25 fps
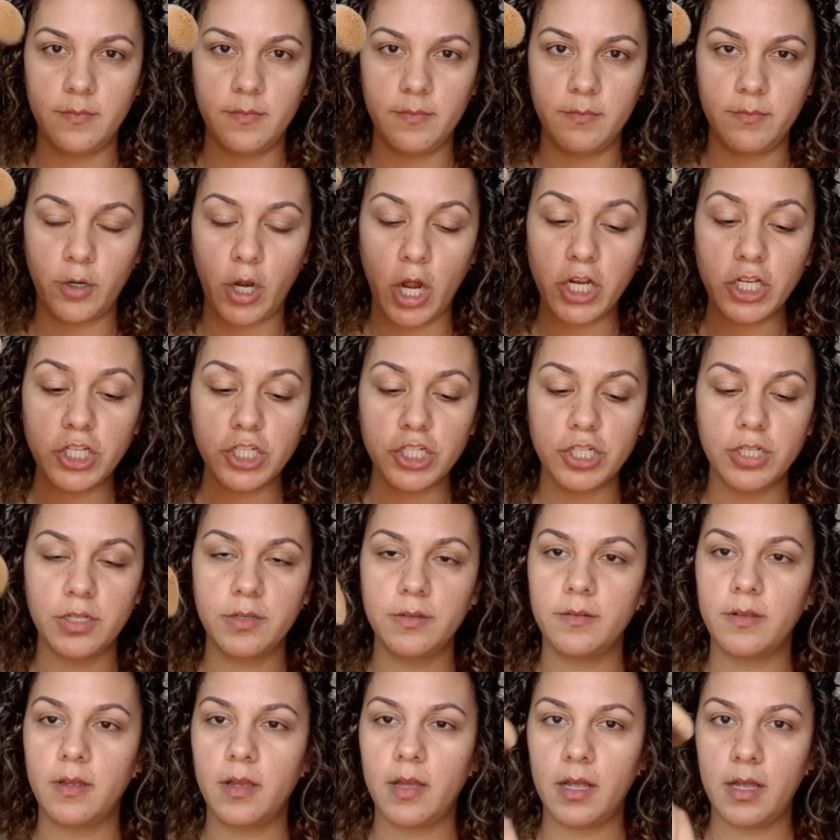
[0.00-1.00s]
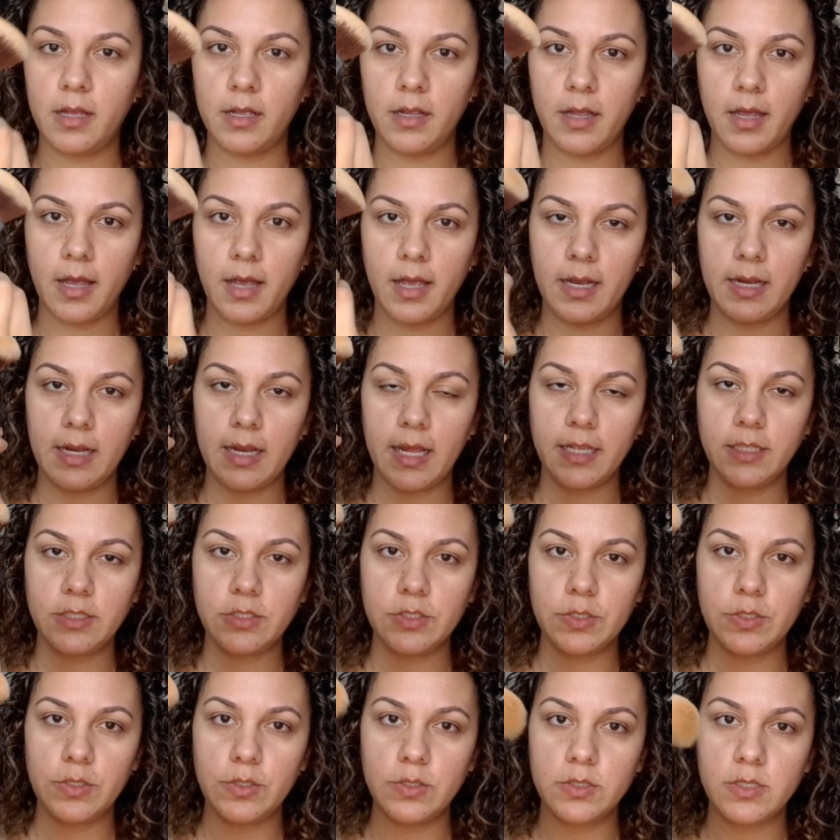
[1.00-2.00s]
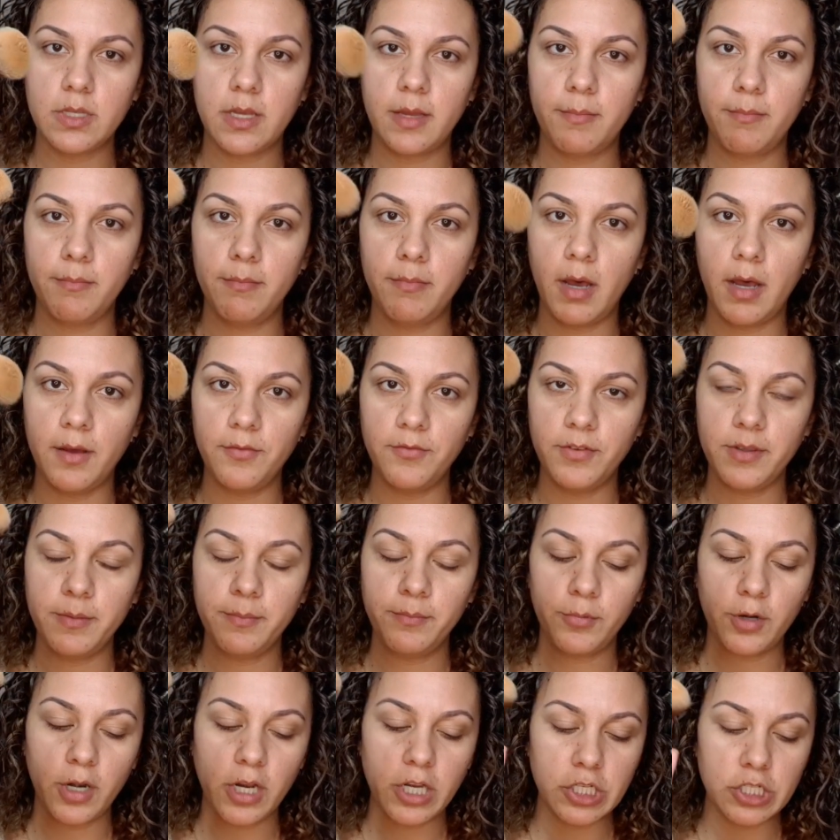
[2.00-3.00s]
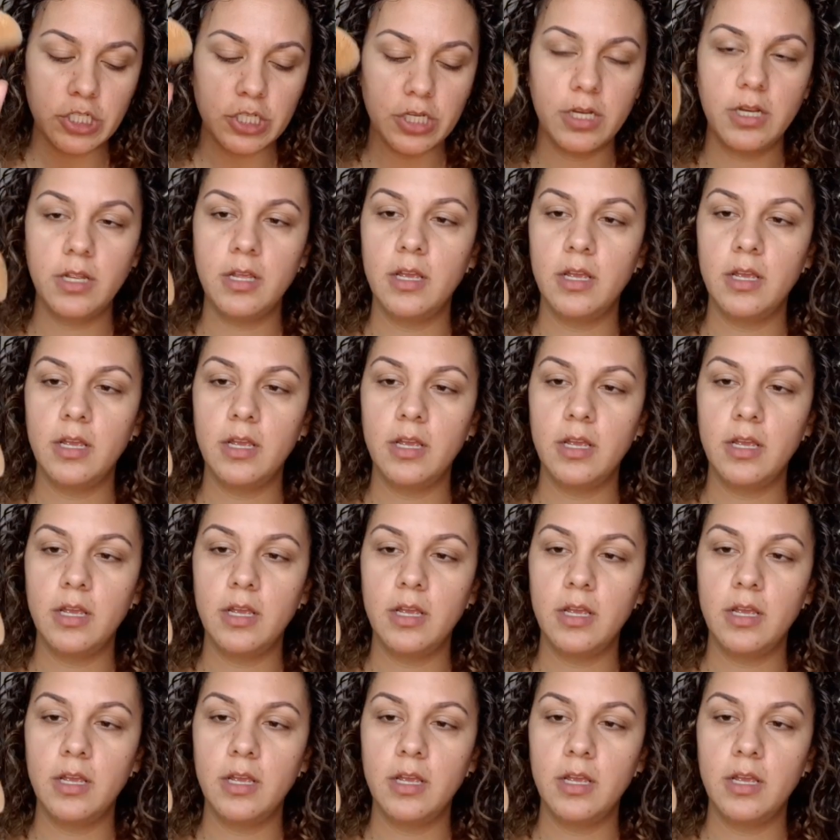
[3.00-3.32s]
brush, I like to use a buffing brush,